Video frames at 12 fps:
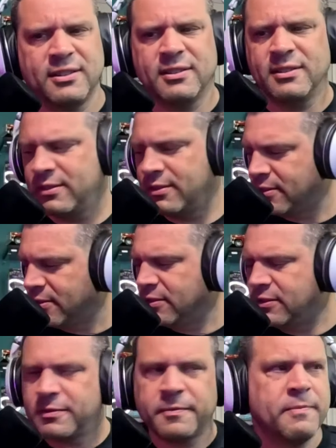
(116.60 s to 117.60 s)

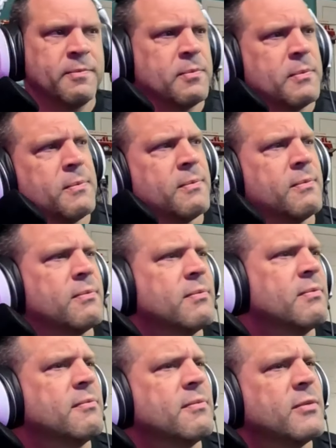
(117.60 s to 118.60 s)
Waiting in the
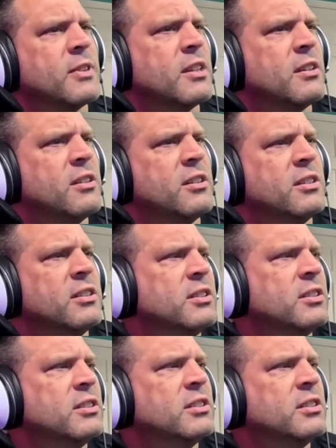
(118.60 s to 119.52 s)
distance,